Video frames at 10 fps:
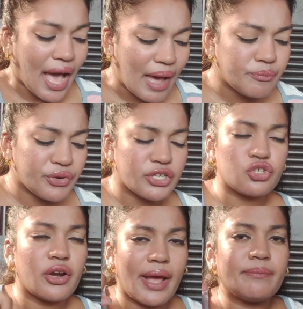i'm pretty
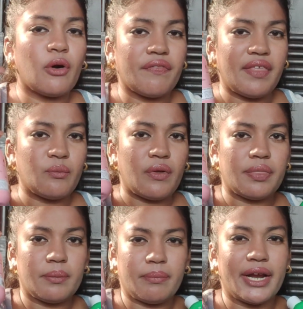sure i bought them
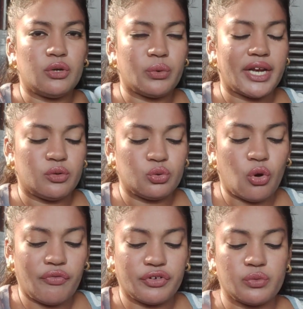when the buy two get two
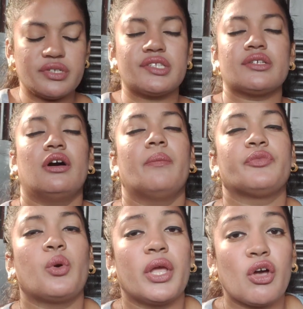offer was
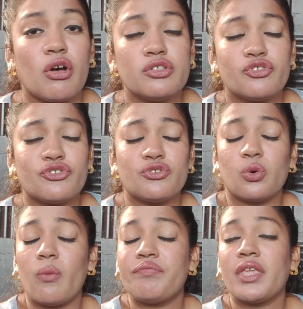um, going on
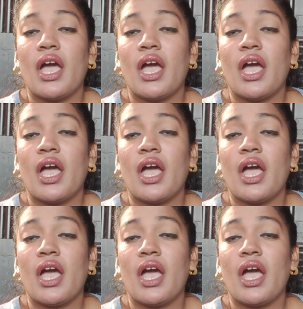so